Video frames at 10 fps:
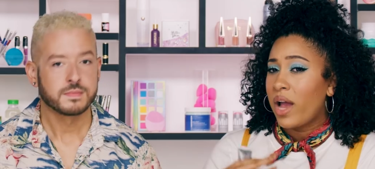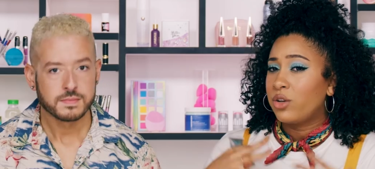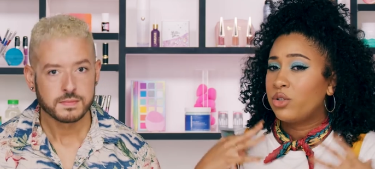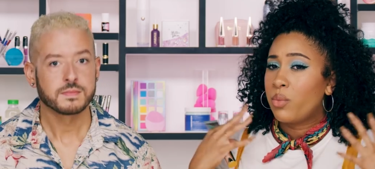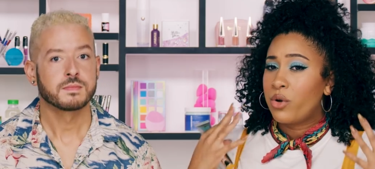
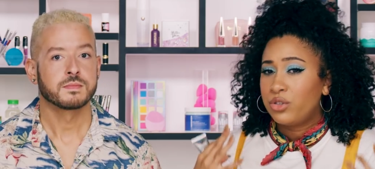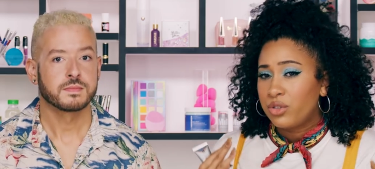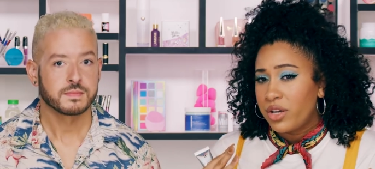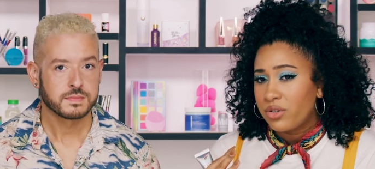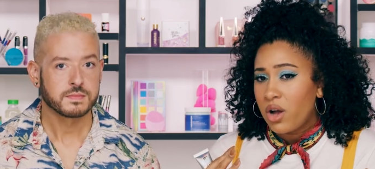Speaker 1: extra
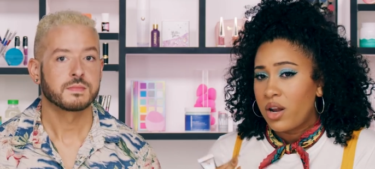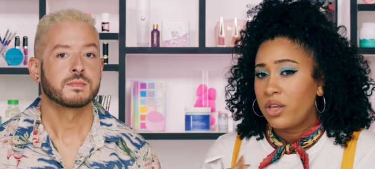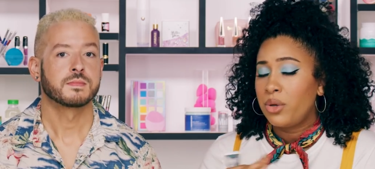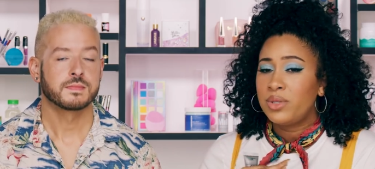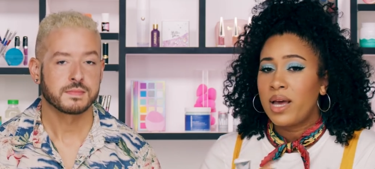moisturizer on
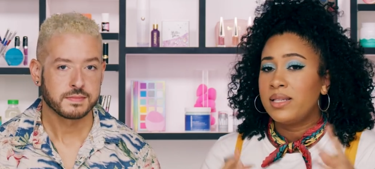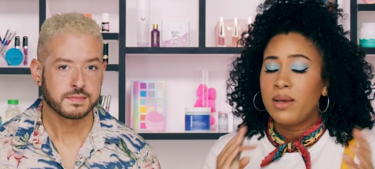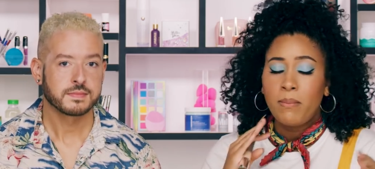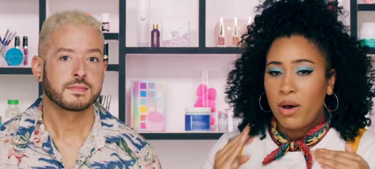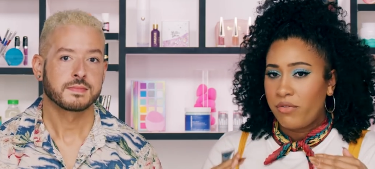and use that
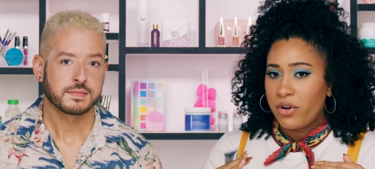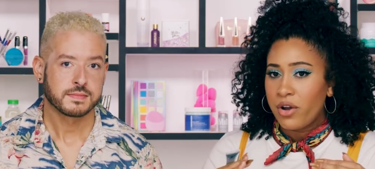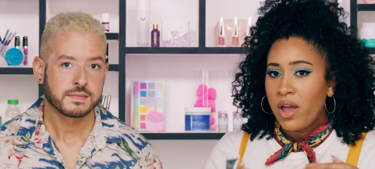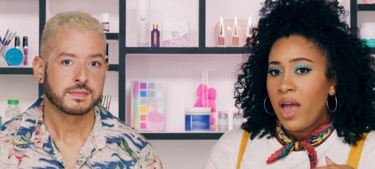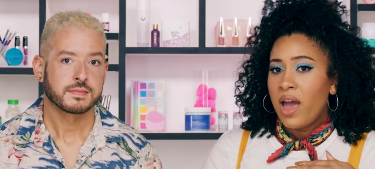as a
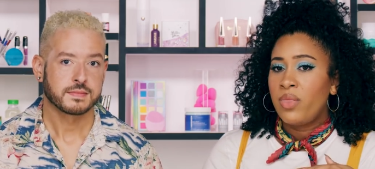buffer.